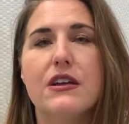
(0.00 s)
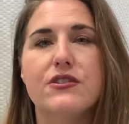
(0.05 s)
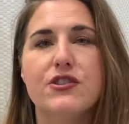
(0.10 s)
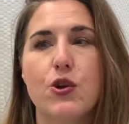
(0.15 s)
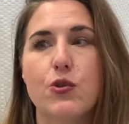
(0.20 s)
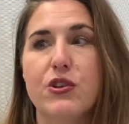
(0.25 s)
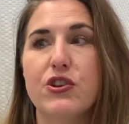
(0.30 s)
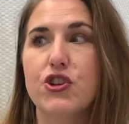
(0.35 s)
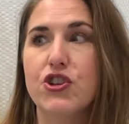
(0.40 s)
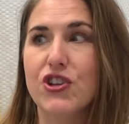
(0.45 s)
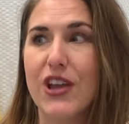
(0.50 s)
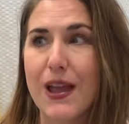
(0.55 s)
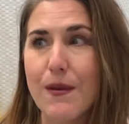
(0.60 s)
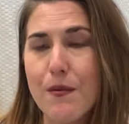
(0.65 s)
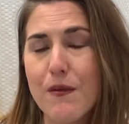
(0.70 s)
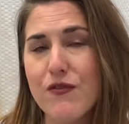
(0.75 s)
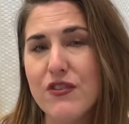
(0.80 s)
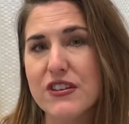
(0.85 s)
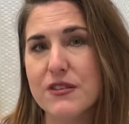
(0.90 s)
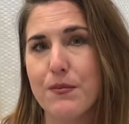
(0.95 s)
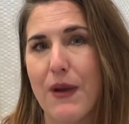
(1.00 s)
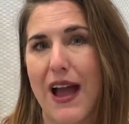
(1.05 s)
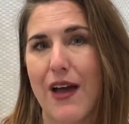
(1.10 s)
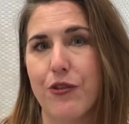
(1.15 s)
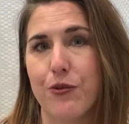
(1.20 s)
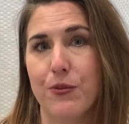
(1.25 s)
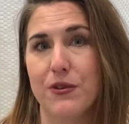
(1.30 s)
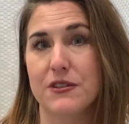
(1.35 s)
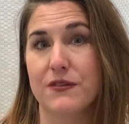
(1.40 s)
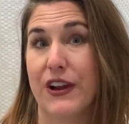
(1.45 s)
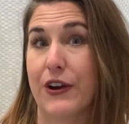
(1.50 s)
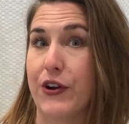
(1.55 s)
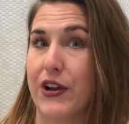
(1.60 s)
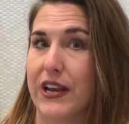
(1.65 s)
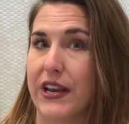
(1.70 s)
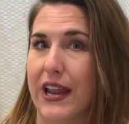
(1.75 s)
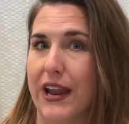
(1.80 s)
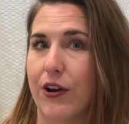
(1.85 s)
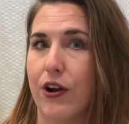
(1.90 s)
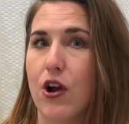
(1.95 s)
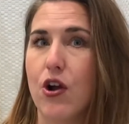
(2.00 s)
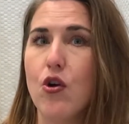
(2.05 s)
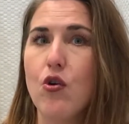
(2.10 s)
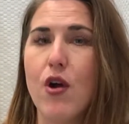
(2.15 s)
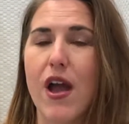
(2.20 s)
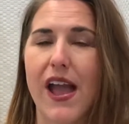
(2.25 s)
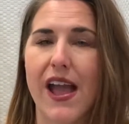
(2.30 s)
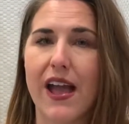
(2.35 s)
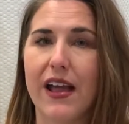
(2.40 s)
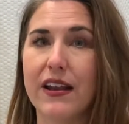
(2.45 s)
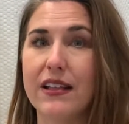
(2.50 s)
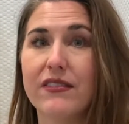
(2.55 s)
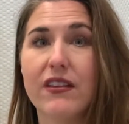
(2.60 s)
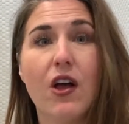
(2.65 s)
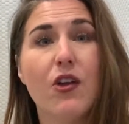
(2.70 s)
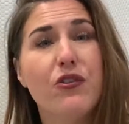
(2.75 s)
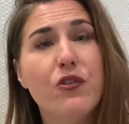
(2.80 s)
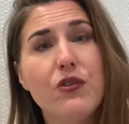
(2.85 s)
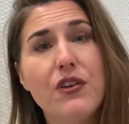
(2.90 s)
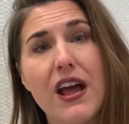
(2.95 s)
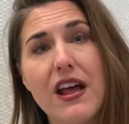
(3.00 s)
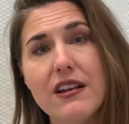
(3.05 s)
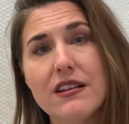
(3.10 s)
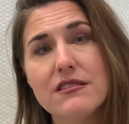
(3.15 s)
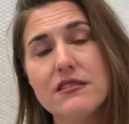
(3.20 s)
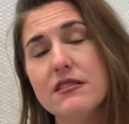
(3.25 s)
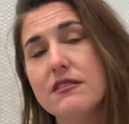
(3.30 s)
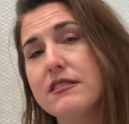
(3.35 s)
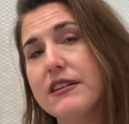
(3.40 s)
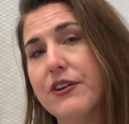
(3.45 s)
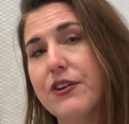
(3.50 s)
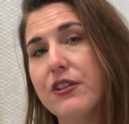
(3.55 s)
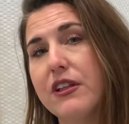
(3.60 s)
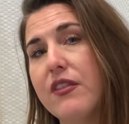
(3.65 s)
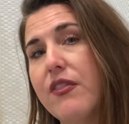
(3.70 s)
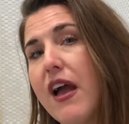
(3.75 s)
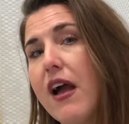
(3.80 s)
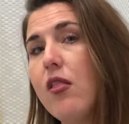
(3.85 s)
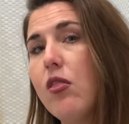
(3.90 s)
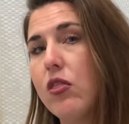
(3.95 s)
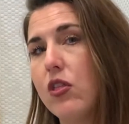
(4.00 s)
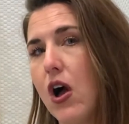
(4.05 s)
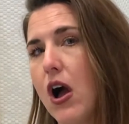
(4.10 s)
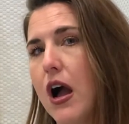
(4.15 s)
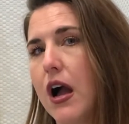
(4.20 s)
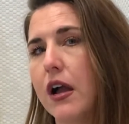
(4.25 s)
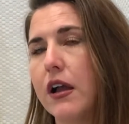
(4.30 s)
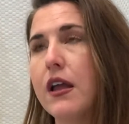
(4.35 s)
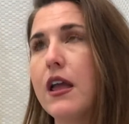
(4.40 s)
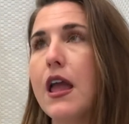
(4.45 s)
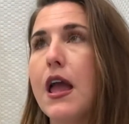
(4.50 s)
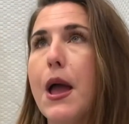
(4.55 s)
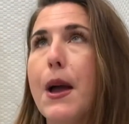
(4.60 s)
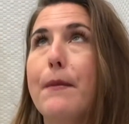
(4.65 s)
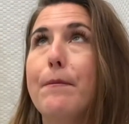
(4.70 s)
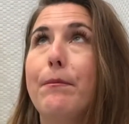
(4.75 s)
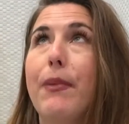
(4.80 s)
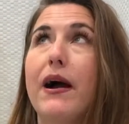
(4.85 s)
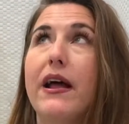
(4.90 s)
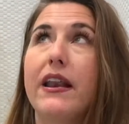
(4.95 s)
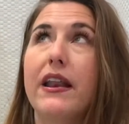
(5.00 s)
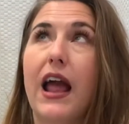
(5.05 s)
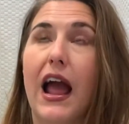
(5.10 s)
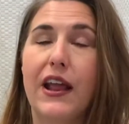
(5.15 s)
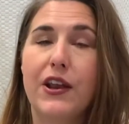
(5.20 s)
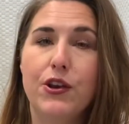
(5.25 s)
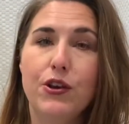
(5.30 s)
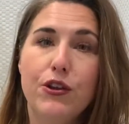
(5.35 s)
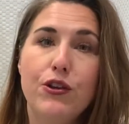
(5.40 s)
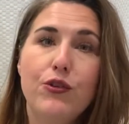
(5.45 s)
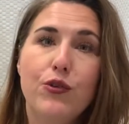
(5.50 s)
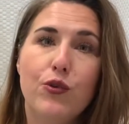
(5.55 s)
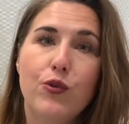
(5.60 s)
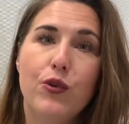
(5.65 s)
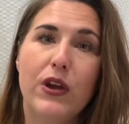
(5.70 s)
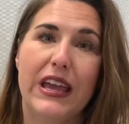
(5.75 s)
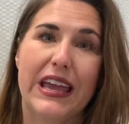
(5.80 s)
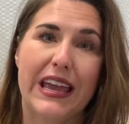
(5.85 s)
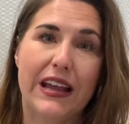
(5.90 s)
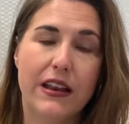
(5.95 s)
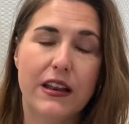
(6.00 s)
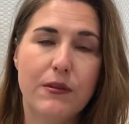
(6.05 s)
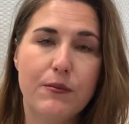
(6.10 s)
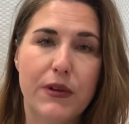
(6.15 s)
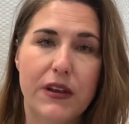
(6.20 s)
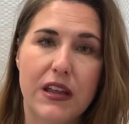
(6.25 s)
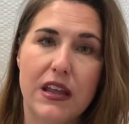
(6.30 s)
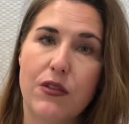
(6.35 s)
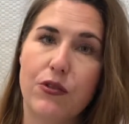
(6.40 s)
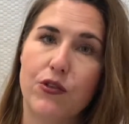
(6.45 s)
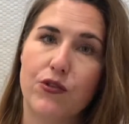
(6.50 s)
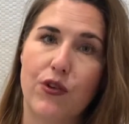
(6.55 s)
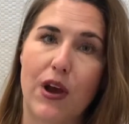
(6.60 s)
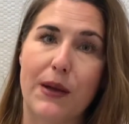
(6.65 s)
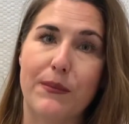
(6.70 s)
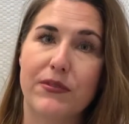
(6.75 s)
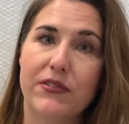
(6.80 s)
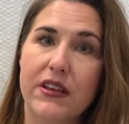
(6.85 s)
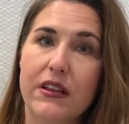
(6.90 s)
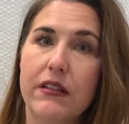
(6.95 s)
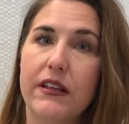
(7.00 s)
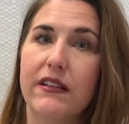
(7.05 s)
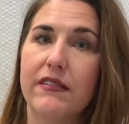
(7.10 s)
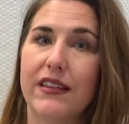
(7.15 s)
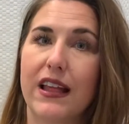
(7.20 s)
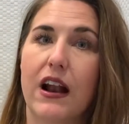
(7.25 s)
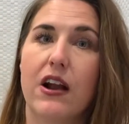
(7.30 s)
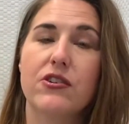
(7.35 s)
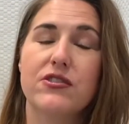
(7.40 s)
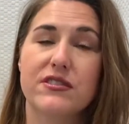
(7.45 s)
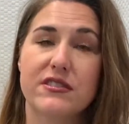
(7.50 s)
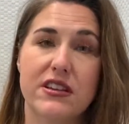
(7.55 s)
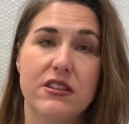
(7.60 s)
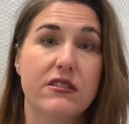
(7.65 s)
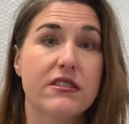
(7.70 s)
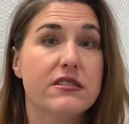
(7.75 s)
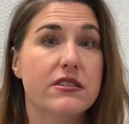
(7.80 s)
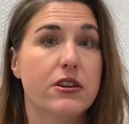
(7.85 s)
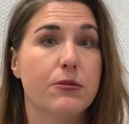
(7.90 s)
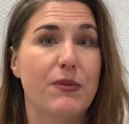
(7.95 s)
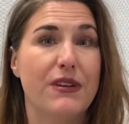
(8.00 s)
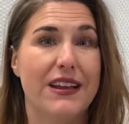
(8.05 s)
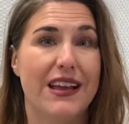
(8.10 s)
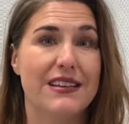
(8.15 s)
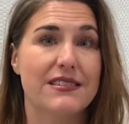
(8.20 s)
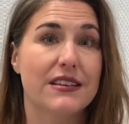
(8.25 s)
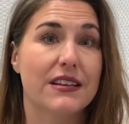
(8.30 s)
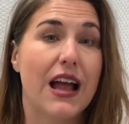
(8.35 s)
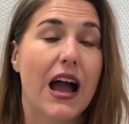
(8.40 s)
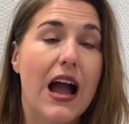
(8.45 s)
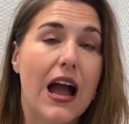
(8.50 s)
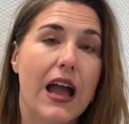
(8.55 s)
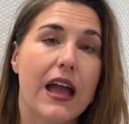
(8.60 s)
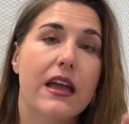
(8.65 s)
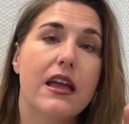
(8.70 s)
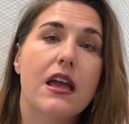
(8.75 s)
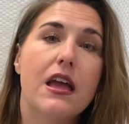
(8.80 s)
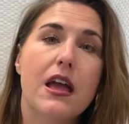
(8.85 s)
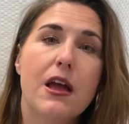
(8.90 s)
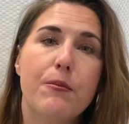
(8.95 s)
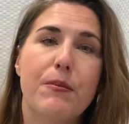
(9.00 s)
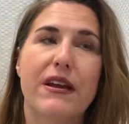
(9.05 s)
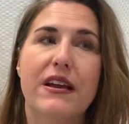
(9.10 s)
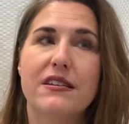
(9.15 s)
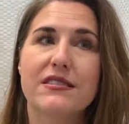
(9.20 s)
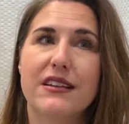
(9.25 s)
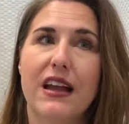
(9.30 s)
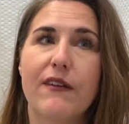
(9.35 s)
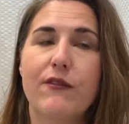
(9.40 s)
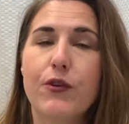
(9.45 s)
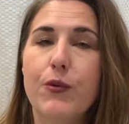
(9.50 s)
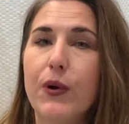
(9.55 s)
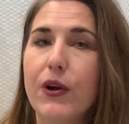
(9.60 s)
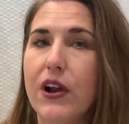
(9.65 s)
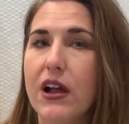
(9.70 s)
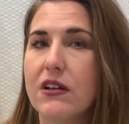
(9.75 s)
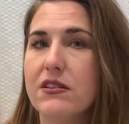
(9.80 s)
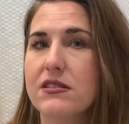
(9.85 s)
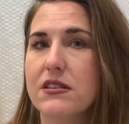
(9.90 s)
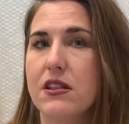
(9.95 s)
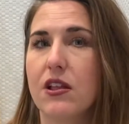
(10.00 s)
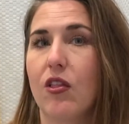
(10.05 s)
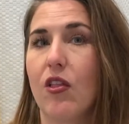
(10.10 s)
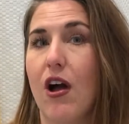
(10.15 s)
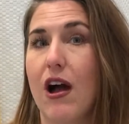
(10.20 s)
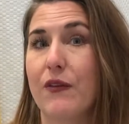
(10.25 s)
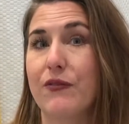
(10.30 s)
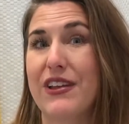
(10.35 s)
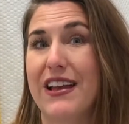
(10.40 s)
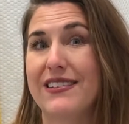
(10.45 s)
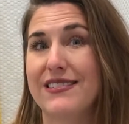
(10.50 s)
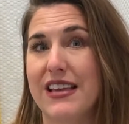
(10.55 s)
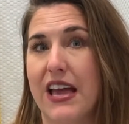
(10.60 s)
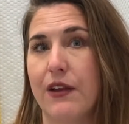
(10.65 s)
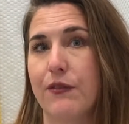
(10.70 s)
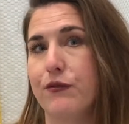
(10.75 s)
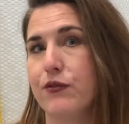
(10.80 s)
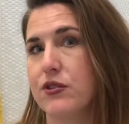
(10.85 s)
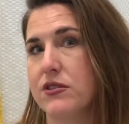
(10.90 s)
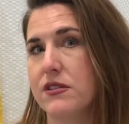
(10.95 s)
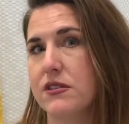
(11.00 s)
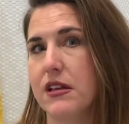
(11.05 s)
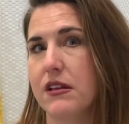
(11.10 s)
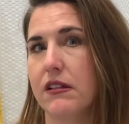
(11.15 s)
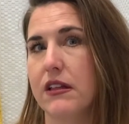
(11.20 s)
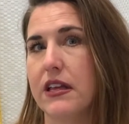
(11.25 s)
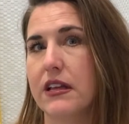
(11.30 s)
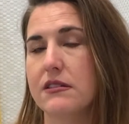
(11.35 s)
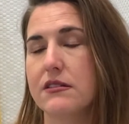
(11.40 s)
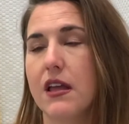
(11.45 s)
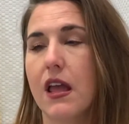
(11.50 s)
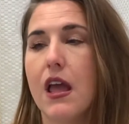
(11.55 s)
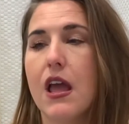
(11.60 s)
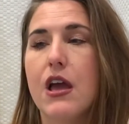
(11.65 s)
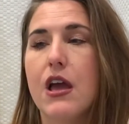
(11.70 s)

So the shape of this bathroom is very narrow and it's also not necessarily that long, but I knew hidden beneath the drop ceilings that our ceilings could be nice and high because everywhere else in the loft had 10-foot ceilings.